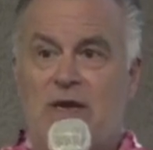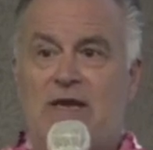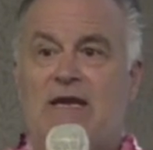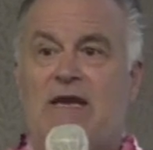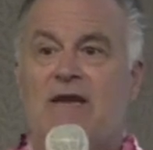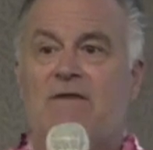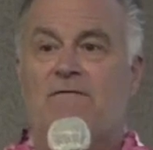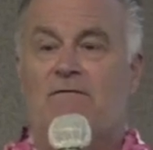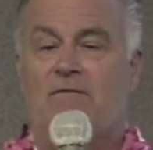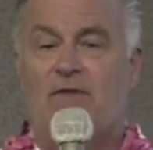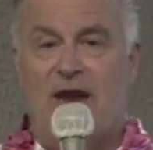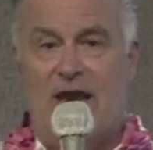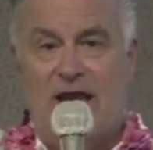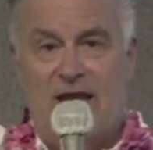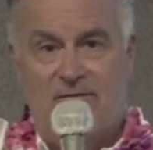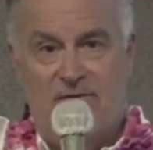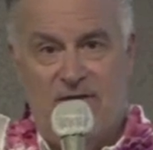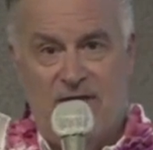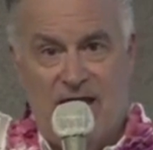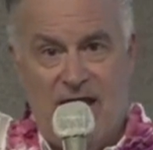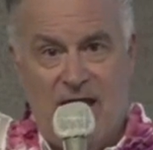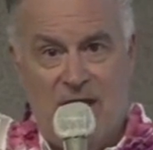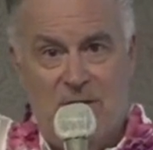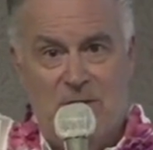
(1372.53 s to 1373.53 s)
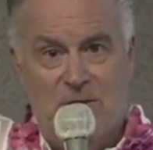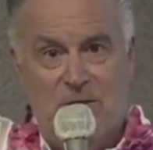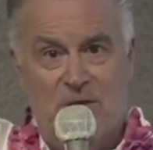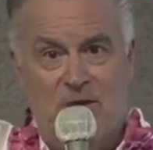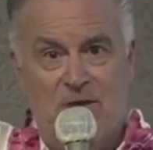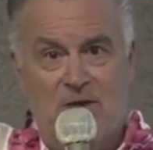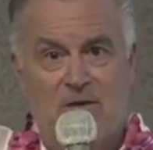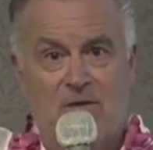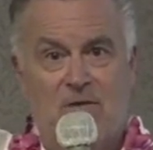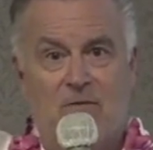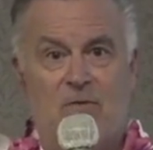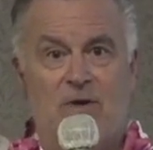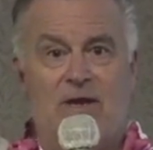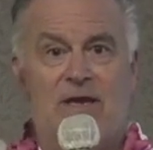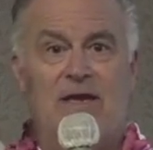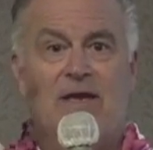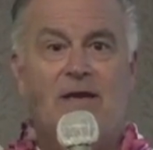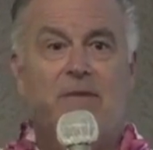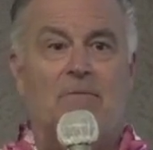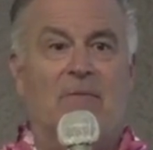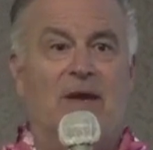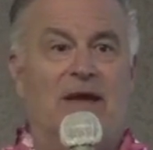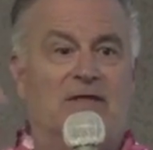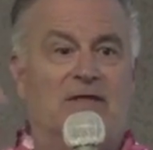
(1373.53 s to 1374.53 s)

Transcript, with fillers: need for aviation, we can make